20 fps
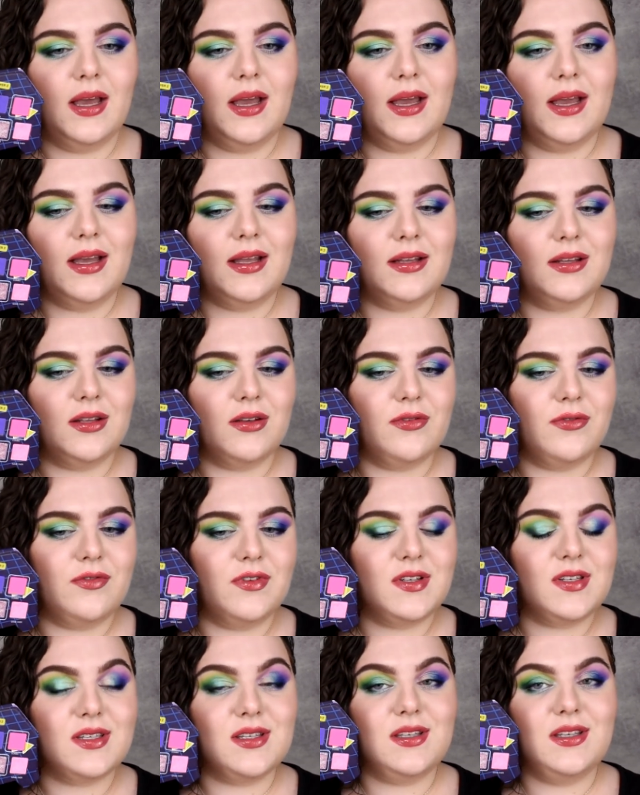And
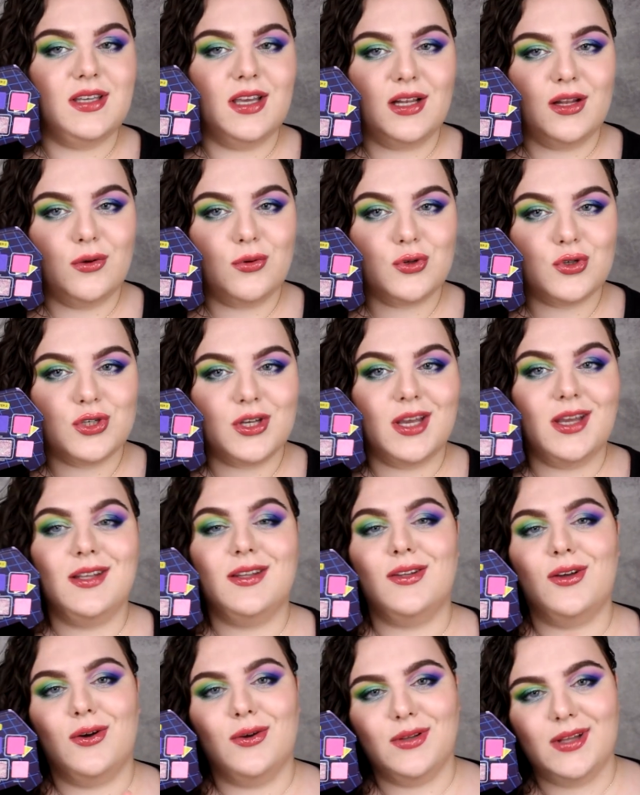this yellow shade
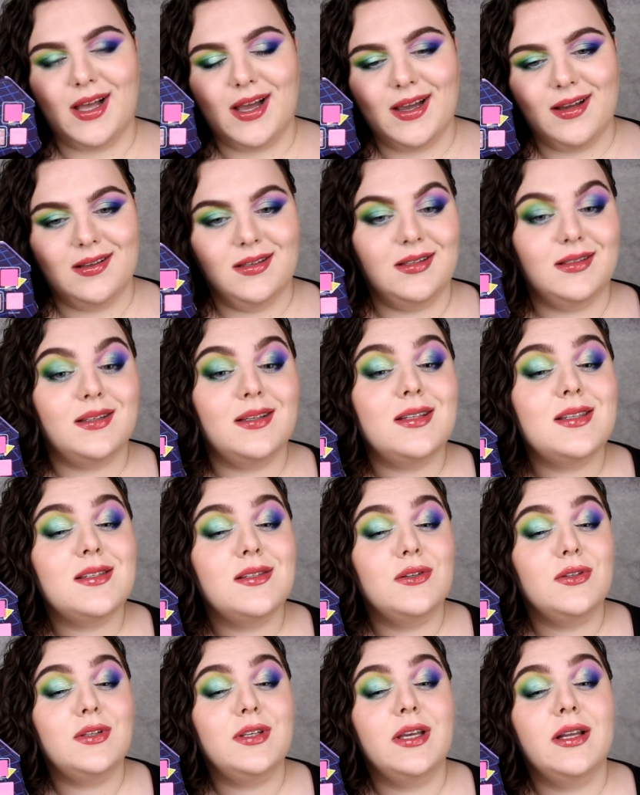on eyelid,
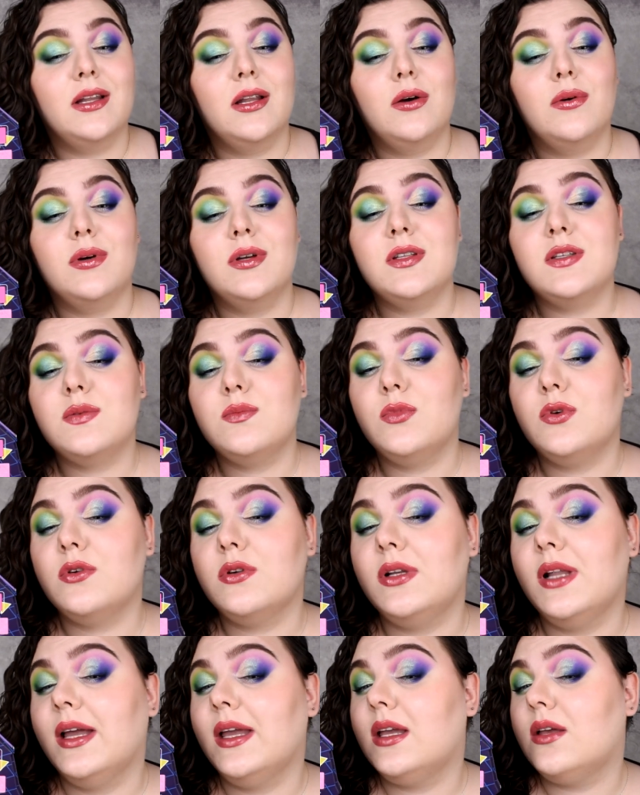it's not yellow, it's
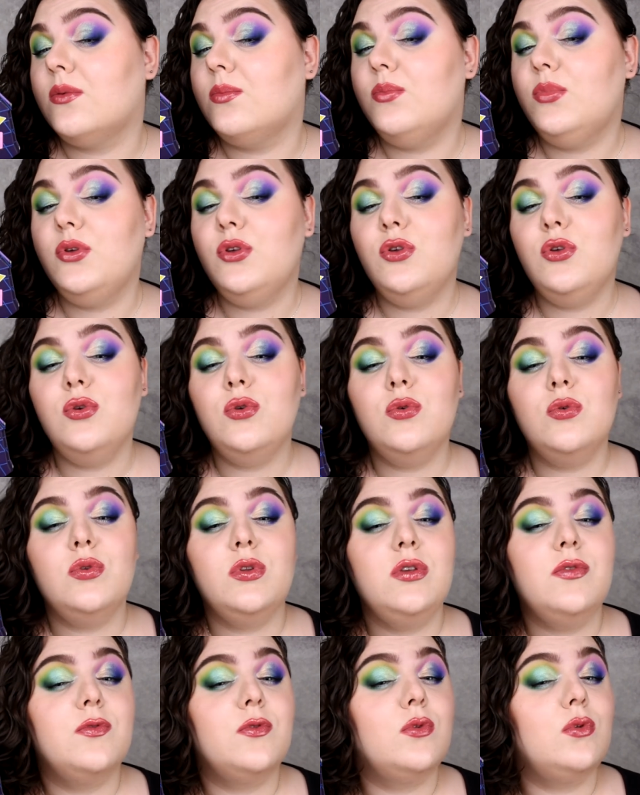more like
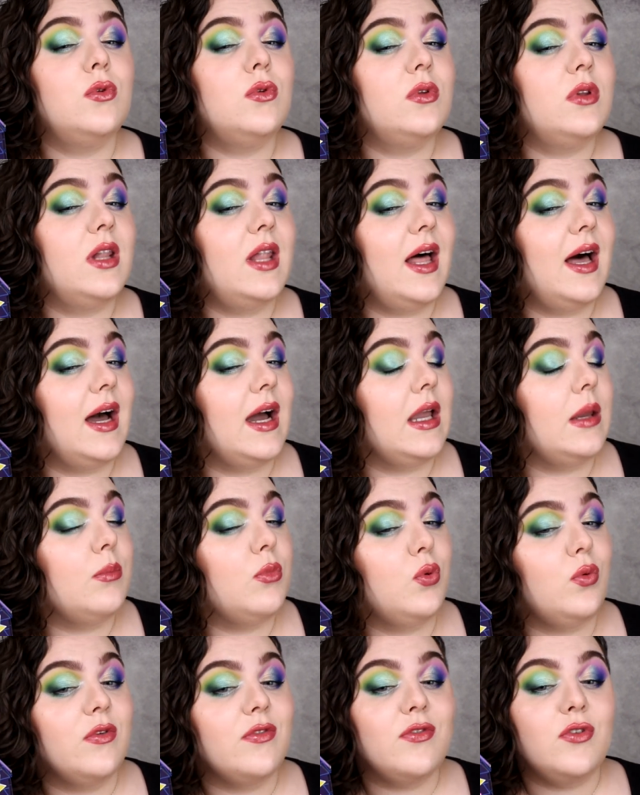beautiful
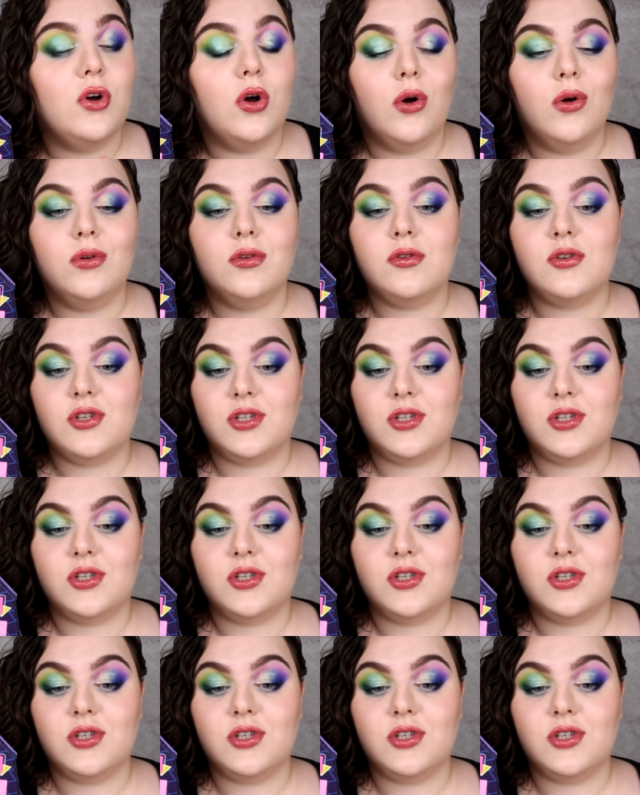lime with gold